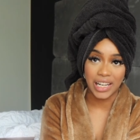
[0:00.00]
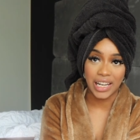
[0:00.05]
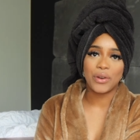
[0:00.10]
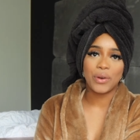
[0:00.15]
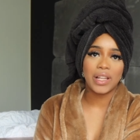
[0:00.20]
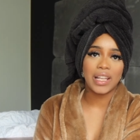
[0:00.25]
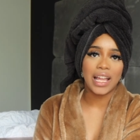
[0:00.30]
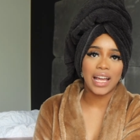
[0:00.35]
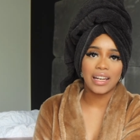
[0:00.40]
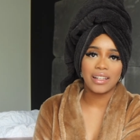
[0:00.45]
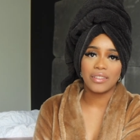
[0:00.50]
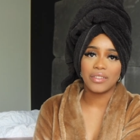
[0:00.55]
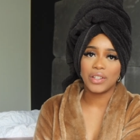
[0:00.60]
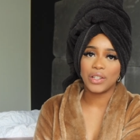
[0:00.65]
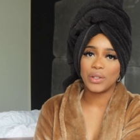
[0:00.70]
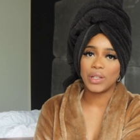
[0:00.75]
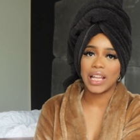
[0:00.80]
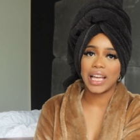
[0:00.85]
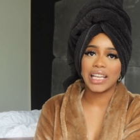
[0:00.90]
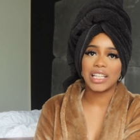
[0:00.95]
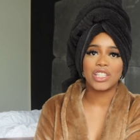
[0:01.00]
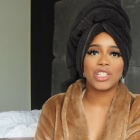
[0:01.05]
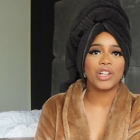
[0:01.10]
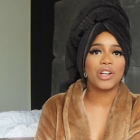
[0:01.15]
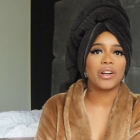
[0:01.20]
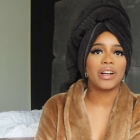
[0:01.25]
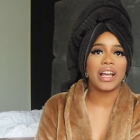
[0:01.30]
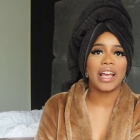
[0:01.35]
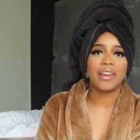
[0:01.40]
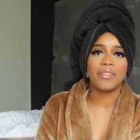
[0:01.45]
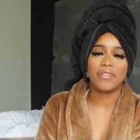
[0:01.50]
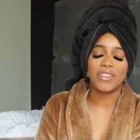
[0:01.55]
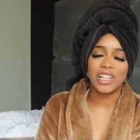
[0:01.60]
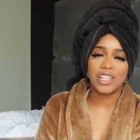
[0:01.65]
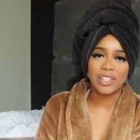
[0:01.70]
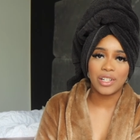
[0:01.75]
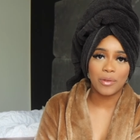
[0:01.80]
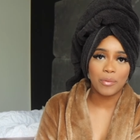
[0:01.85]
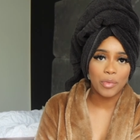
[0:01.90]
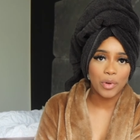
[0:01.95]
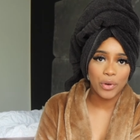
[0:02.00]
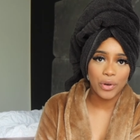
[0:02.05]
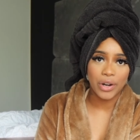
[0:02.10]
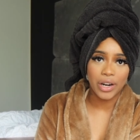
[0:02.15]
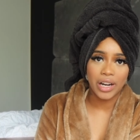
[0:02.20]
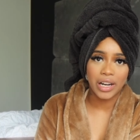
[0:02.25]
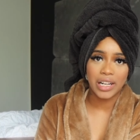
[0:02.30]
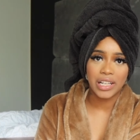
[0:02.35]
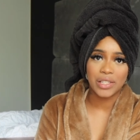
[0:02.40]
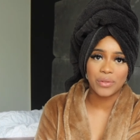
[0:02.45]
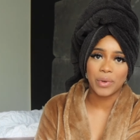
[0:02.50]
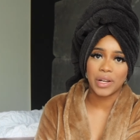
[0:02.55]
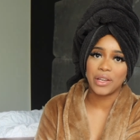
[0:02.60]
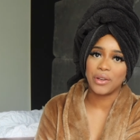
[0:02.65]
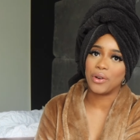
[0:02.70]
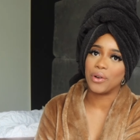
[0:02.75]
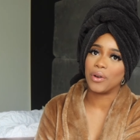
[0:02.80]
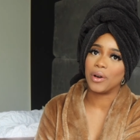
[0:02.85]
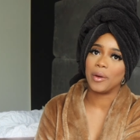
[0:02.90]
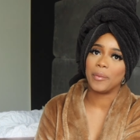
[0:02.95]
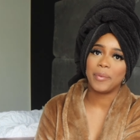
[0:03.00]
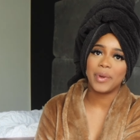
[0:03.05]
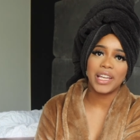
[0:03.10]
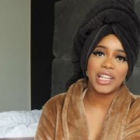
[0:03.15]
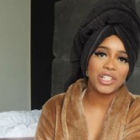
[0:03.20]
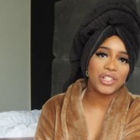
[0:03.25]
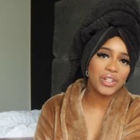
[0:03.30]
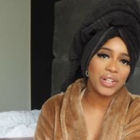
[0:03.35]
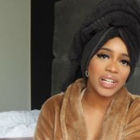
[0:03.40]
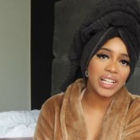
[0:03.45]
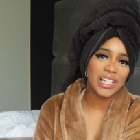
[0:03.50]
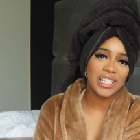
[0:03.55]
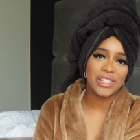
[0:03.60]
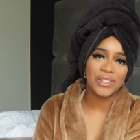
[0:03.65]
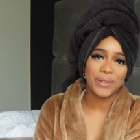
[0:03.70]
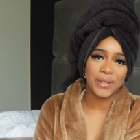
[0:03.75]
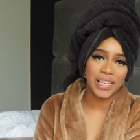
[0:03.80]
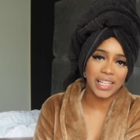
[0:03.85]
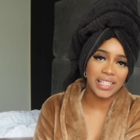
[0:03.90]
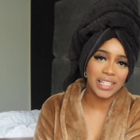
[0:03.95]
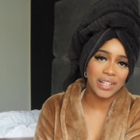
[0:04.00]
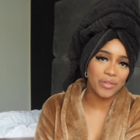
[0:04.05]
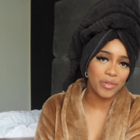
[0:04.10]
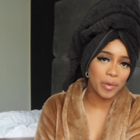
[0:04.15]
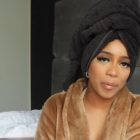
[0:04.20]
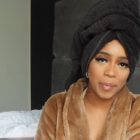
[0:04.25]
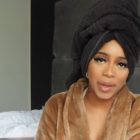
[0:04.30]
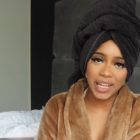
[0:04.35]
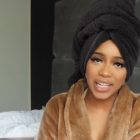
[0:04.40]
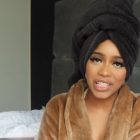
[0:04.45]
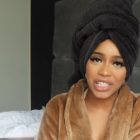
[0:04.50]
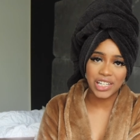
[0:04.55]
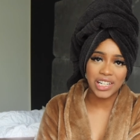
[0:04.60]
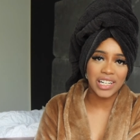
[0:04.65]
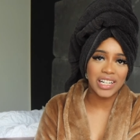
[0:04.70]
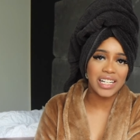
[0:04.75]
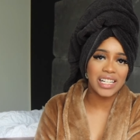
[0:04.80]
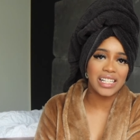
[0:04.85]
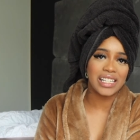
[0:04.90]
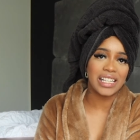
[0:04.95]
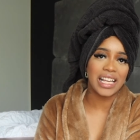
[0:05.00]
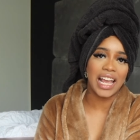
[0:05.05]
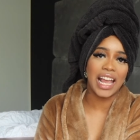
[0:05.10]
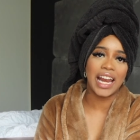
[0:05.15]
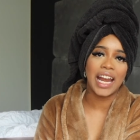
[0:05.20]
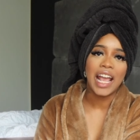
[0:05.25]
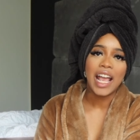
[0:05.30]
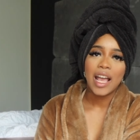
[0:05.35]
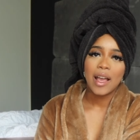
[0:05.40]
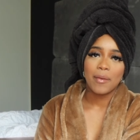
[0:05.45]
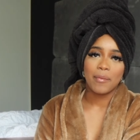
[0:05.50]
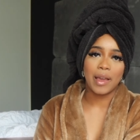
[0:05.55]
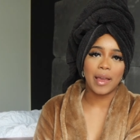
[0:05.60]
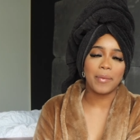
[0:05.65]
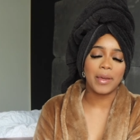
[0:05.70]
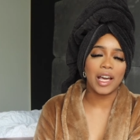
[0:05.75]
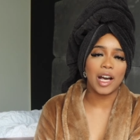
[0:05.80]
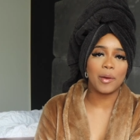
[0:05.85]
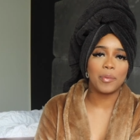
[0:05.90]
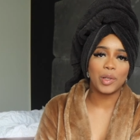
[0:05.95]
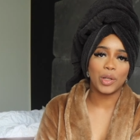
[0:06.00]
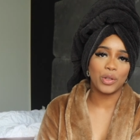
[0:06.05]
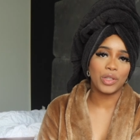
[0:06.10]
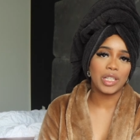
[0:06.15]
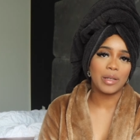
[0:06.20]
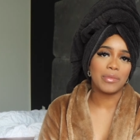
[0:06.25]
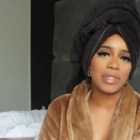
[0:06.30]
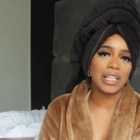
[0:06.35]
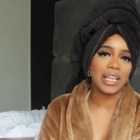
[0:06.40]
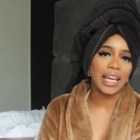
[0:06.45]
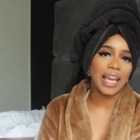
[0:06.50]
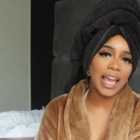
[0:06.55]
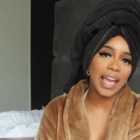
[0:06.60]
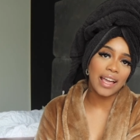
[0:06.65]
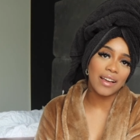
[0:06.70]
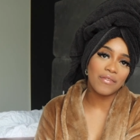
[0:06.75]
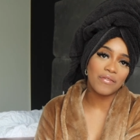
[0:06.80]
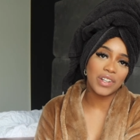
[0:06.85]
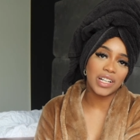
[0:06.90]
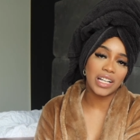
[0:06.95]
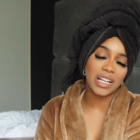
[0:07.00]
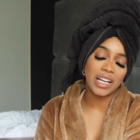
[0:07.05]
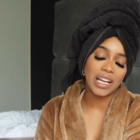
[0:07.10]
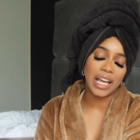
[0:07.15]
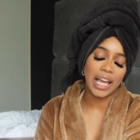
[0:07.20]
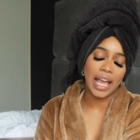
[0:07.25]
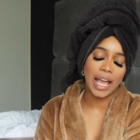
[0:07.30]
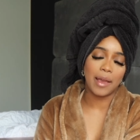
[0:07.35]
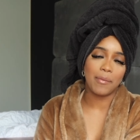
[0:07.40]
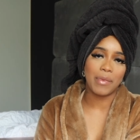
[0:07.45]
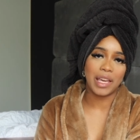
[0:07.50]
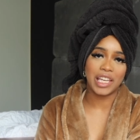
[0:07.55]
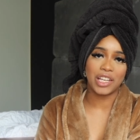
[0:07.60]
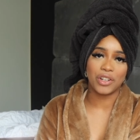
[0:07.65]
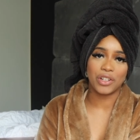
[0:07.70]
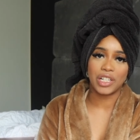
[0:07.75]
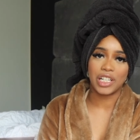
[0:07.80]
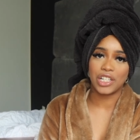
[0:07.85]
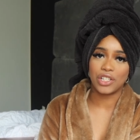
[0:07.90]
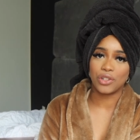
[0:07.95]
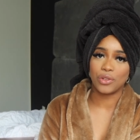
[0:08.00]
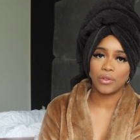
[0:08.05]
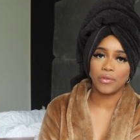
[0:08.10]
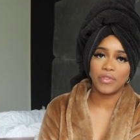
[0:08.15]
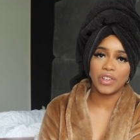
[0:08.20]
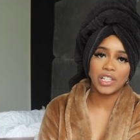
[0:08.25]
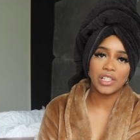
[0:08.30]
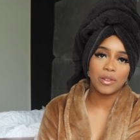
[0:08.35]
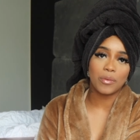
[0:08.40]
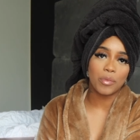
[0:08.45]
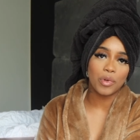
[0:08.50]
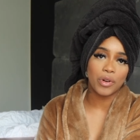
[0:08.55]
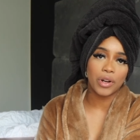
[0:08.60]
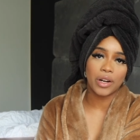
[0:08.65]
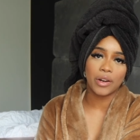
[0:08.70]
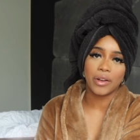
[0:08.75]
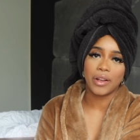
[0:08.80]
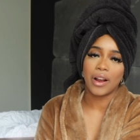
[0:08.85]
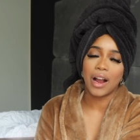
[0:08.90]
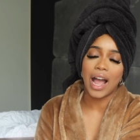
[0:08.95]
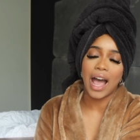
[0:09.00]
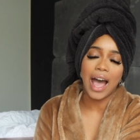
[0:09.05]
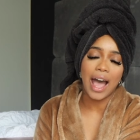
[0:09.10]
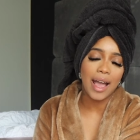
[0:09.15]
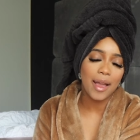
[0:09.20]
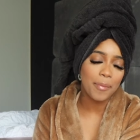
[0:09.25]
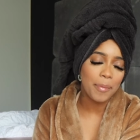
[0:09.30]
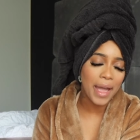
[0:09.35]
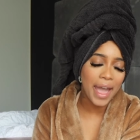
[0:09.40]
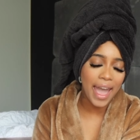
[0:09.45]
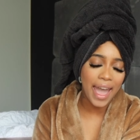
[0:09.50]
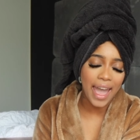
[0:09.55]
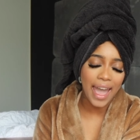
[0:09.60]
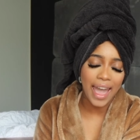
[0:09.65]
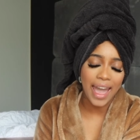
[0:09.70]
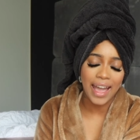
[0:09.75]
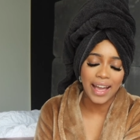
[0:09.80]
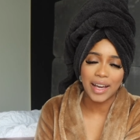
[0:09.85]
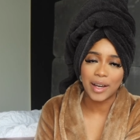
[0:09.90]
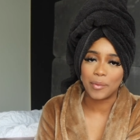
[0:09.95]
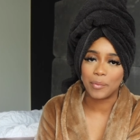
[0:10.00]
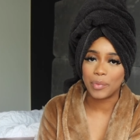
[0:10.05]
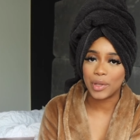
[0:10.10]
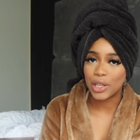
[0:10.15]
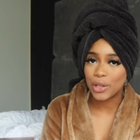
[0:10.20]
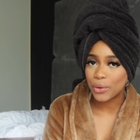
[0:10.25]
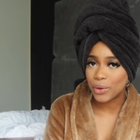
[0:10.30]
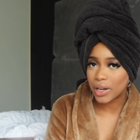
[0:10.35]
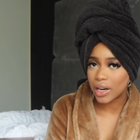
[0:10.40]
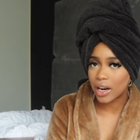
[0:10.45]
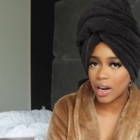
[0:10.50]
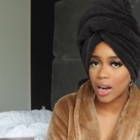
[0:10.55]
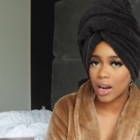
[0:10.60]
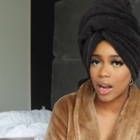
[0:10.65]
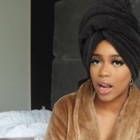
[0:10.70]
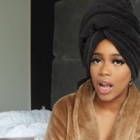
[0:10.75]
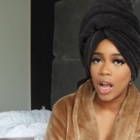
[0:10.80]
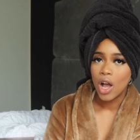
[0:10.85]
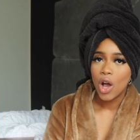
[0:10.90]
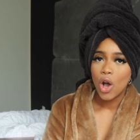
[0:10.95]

I know a lot of you like to create vision boards where you go on Pinterest, you get different pictures and maybe upload them to Canva and make your digital vision board on your iPad, computer,